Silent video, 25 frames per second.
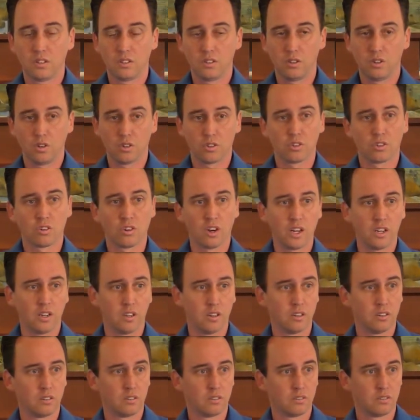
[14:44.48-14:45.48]
You're a
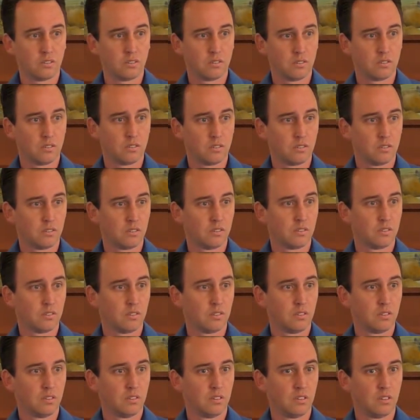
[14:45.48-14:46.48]
traitor.
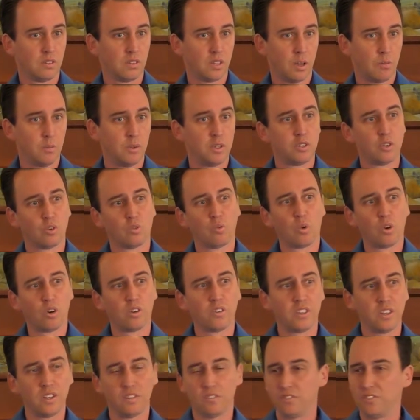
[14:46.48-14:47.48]
That means you're
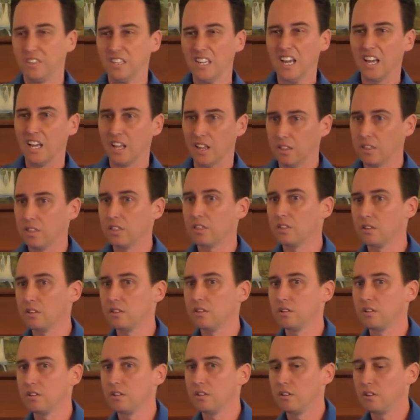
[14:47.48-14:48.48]
worthy of death.
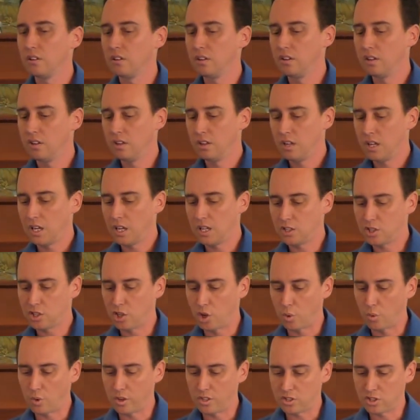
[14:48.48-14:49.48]
And
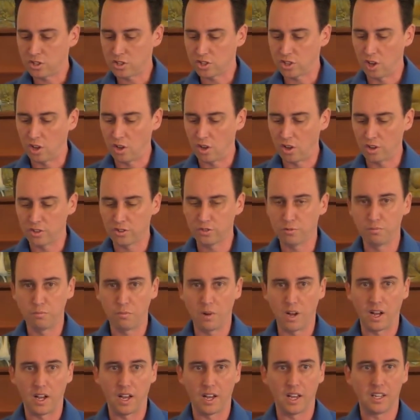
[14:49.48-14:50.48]
so in Saul's
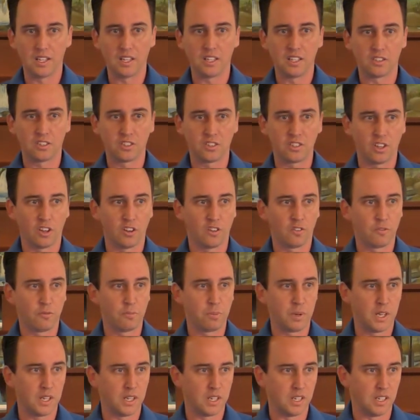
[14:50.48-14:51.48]
mind, his
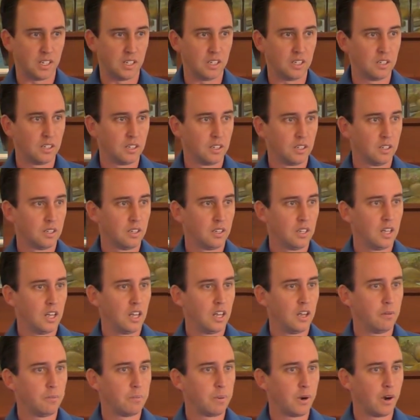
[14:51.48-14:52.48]
self-pity
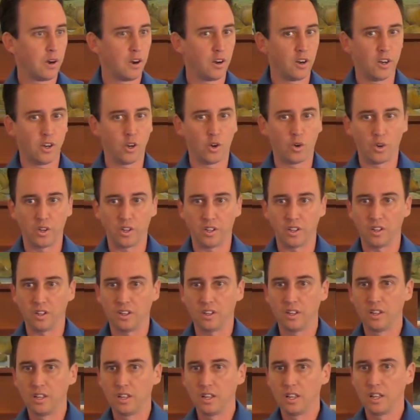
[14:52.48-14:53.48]
and paranoia
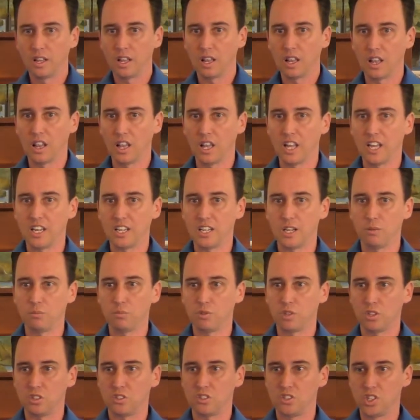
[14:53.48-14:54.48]
led him
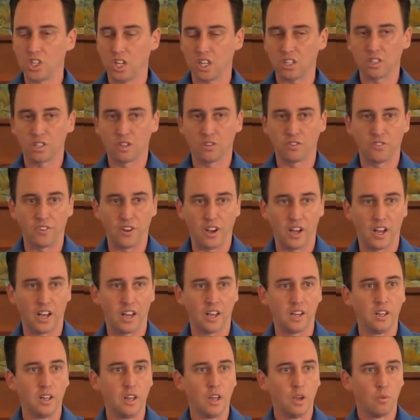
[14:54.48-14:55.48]
to
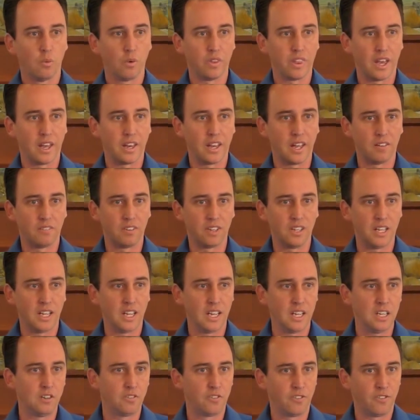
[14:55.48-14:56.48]
justify without having
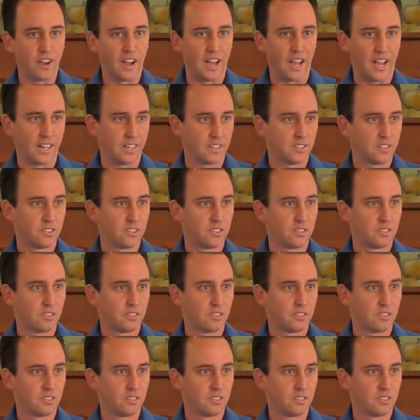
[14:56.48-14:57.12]
any facts